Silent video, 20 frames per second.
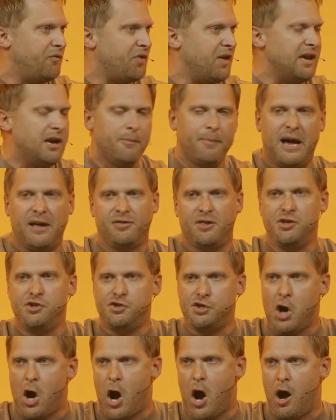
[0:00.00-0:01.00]
Think about the
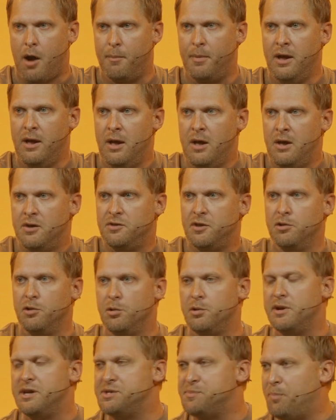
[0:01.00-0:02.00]
job the
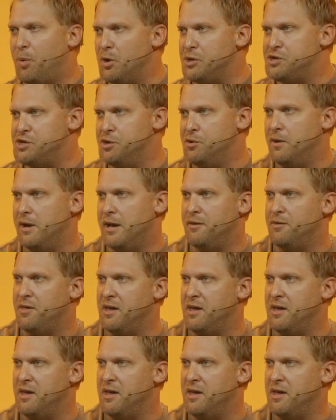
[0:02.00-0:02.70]
Lord has put you in.